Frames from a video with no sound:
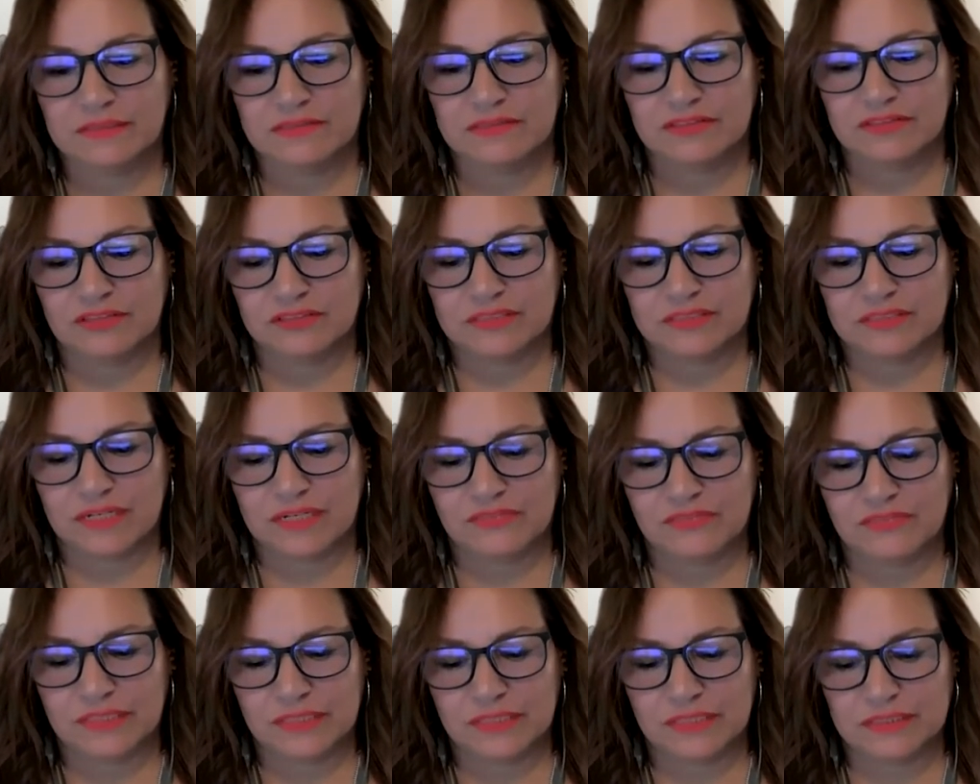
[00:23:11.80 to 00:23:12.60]
So
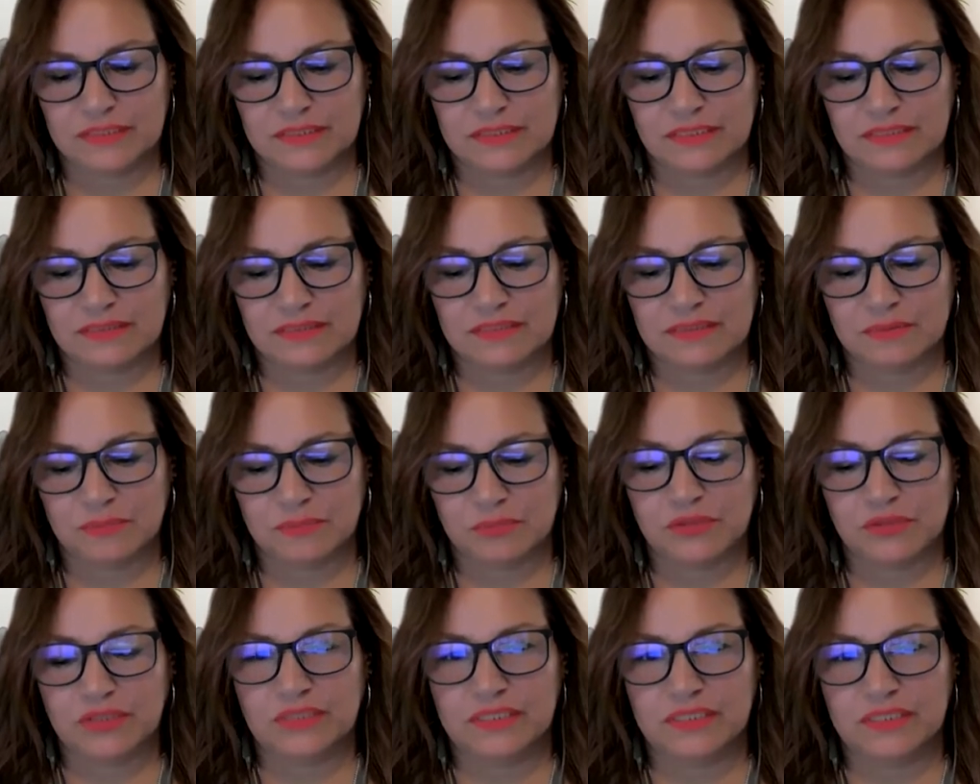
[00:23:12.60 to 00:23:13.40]
definitely, I think
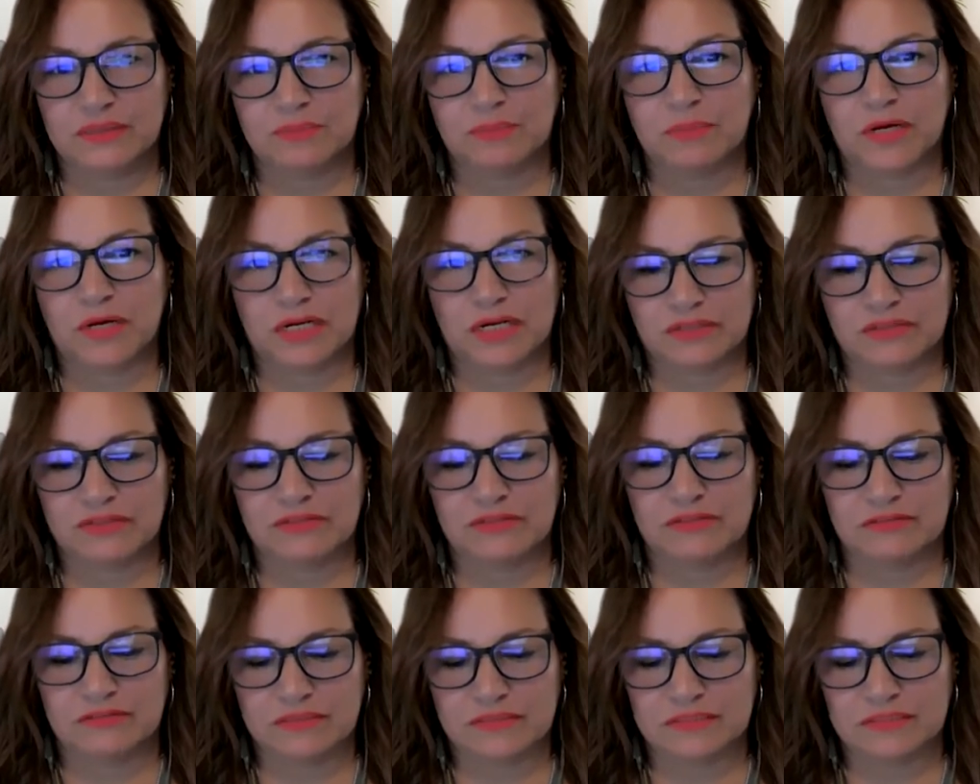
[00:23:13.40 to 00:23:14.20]
bringing a
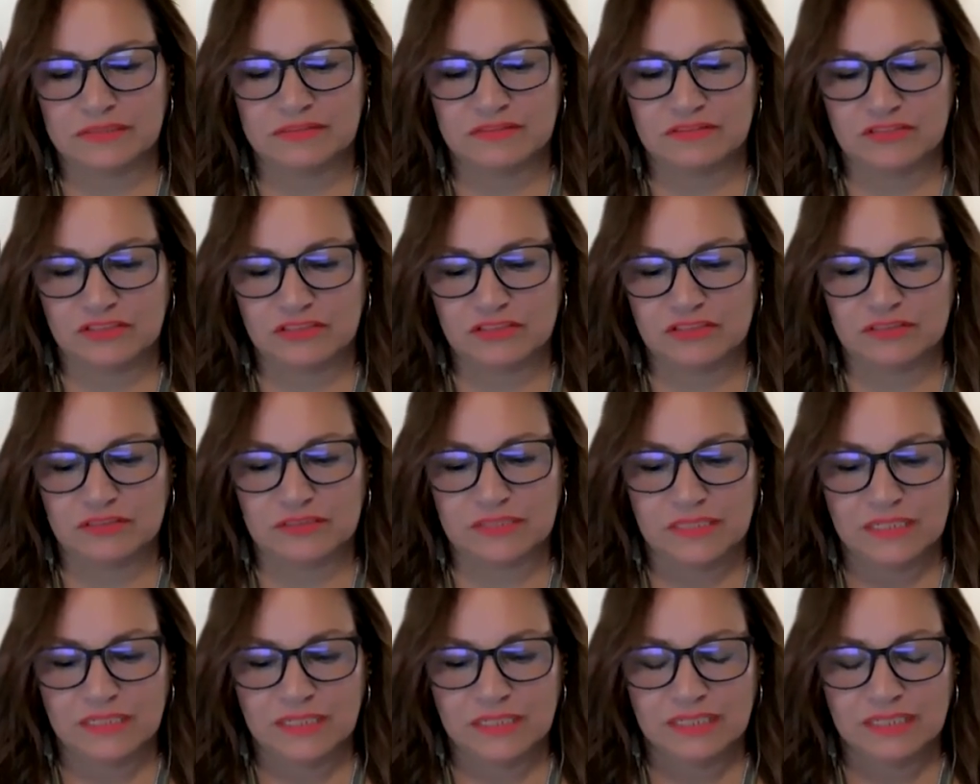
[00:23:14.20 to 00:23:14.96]
partner is good.